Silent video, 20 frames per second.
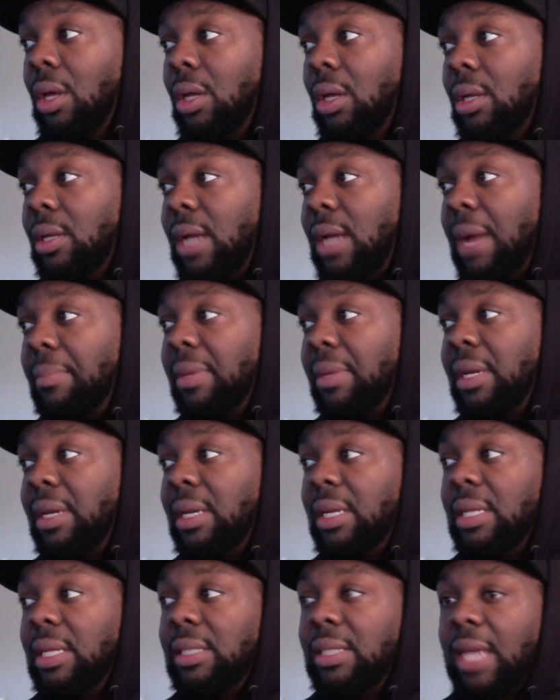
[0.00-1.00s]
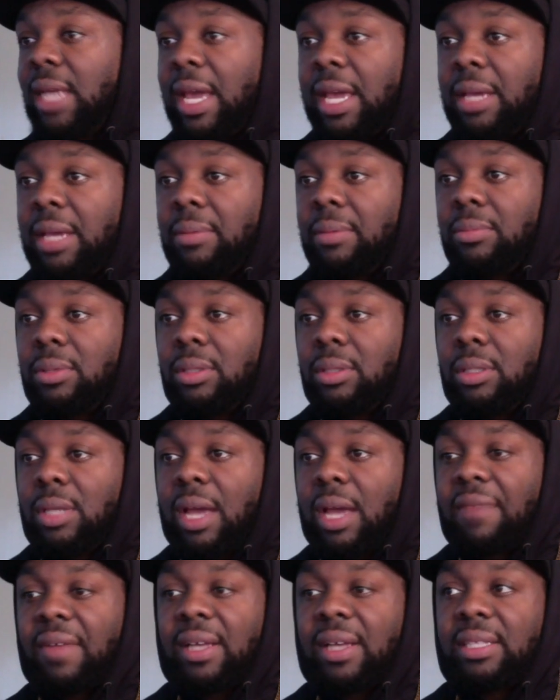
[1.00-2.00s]
many of these games
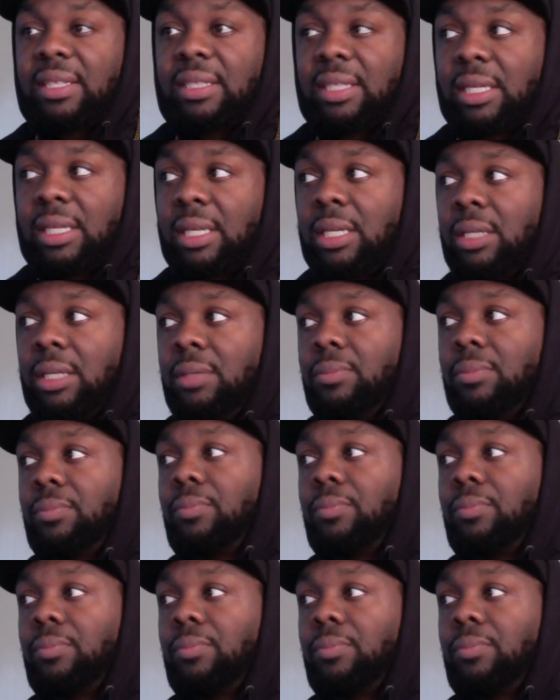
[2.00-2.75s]
have I seen,